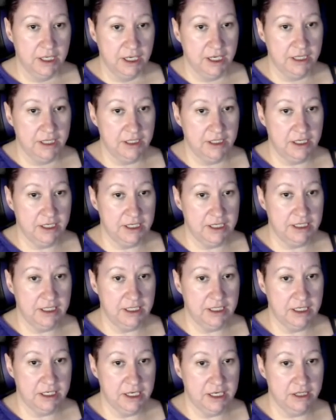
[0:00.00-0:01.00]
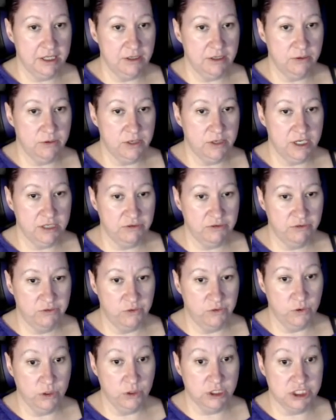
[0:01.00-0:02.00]
And then I need another one
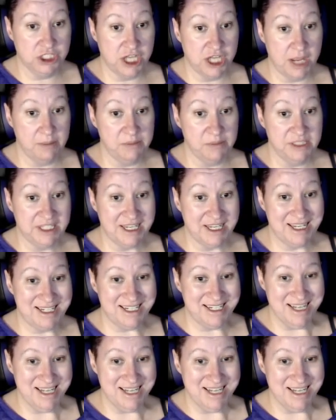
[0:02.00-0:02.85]
for gems in